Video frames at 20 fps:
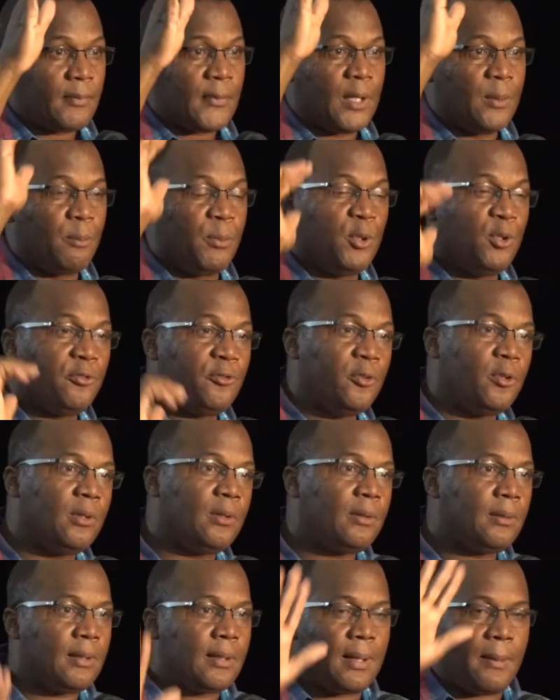a
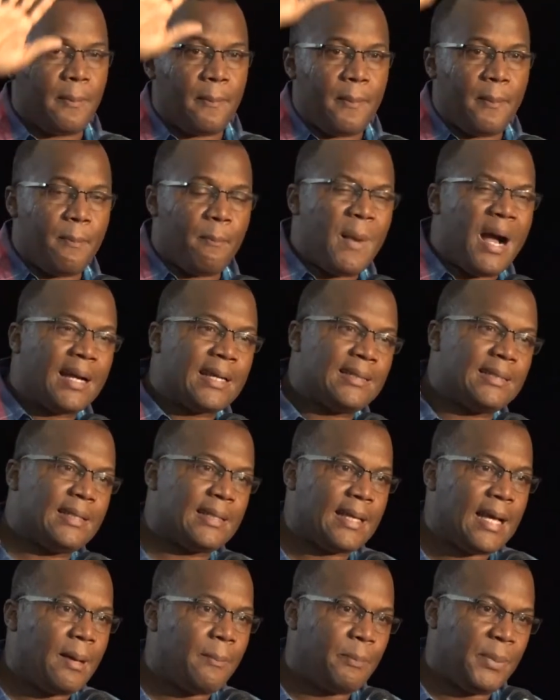beautiful marketing
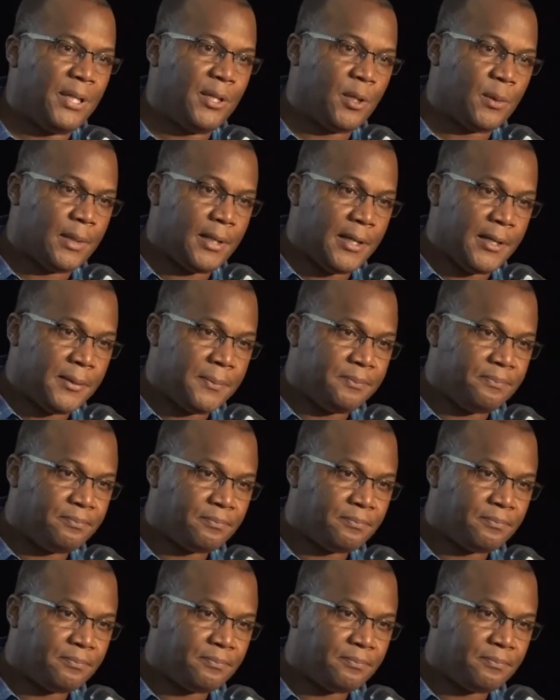campaign out there,